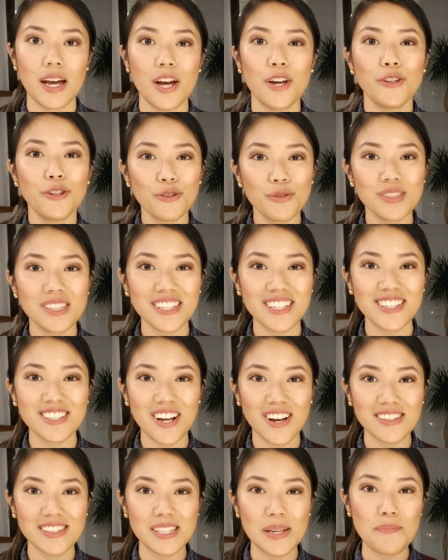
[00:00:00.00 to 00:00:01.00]
Using a
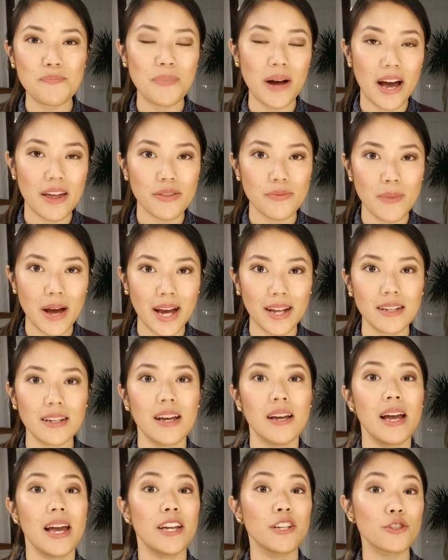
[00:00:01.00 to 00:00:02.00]
non-slip bath mat
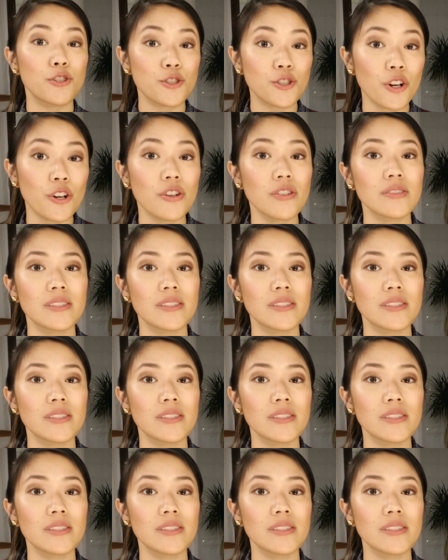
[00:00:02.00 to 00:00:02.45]
ensures